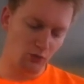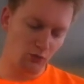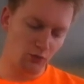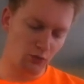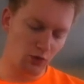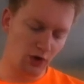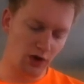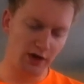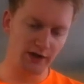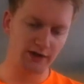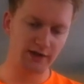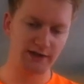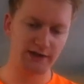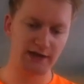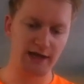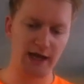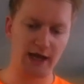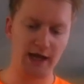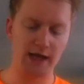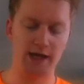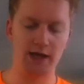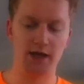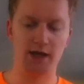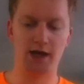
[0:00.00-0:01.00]
What I'd
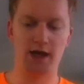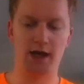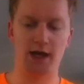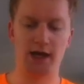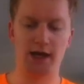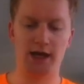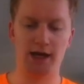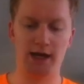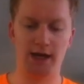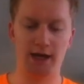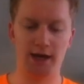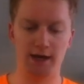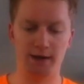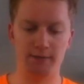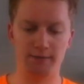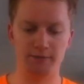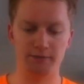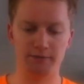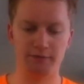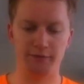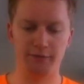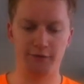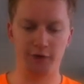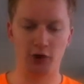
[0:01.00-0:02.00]
say
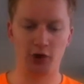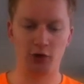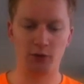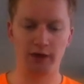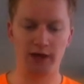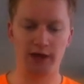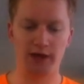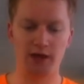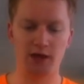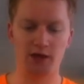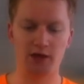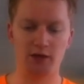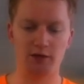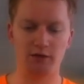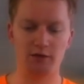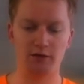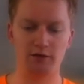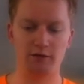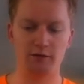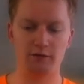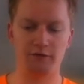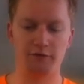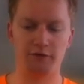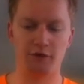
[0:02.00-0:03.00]
following
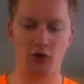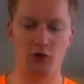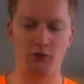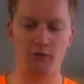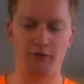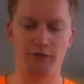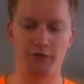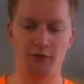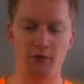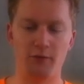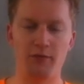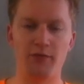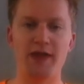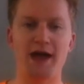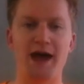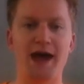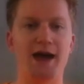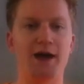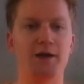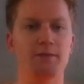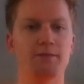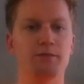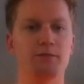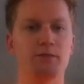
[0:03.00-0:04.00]
from
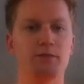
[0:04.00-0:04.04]
that,